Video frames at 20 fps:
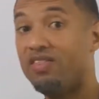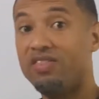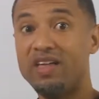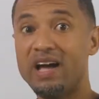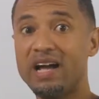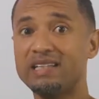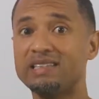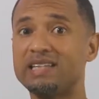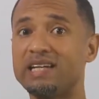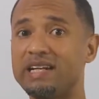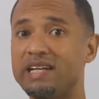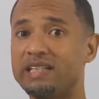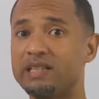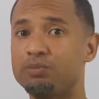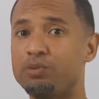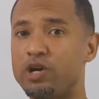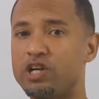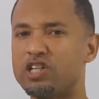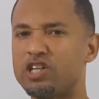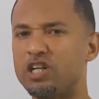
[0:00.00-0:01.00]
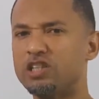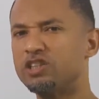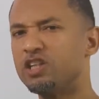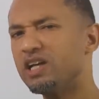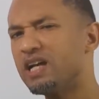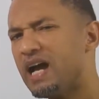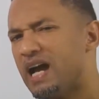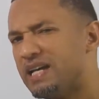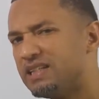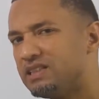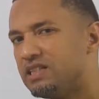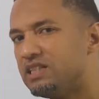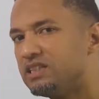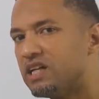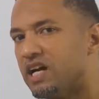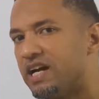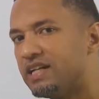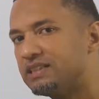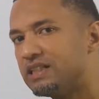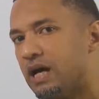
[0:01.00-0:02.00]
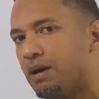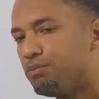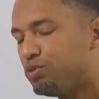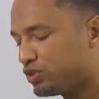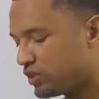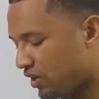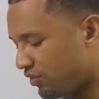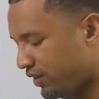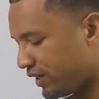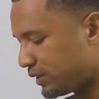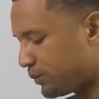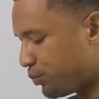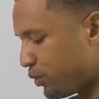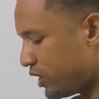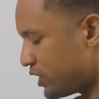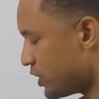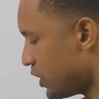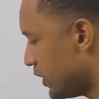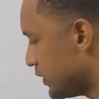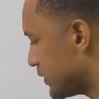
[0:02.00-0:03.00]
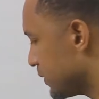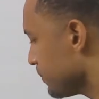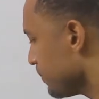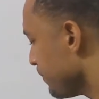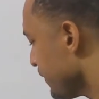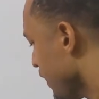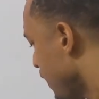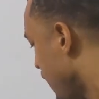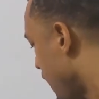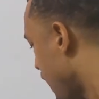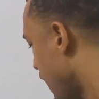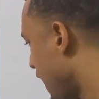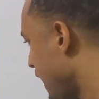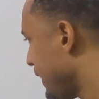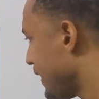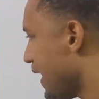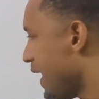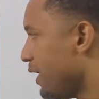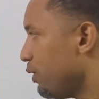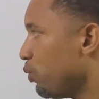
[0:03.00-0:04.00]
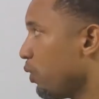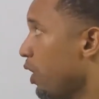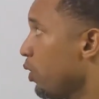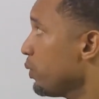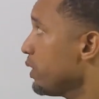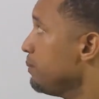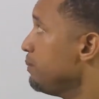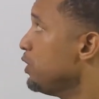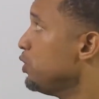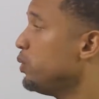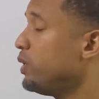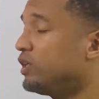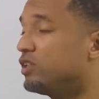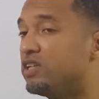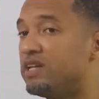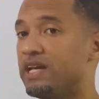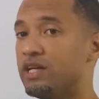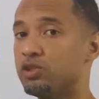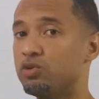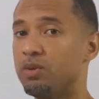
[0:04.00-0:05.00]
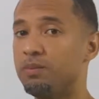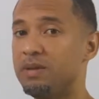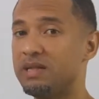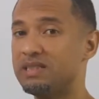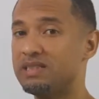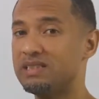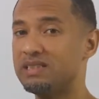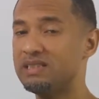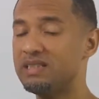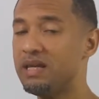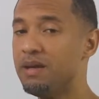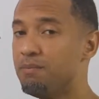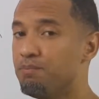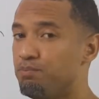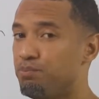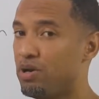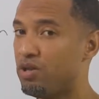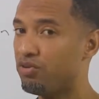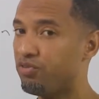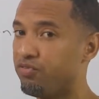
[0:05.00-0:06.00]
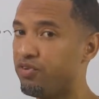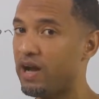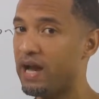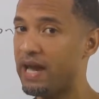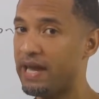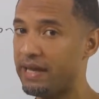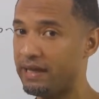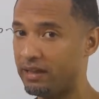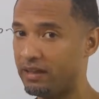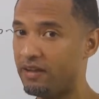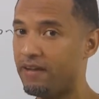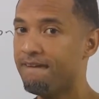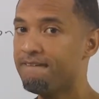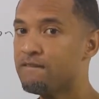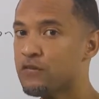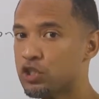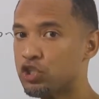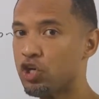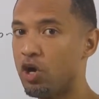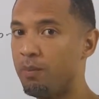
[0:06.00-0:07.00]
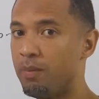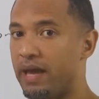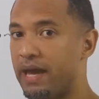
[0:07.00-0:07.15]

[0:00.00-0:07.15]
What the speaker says: that's an expression. So guys, these are examples of expressions. All right, and what we'll be doing today is we'll be simplifying some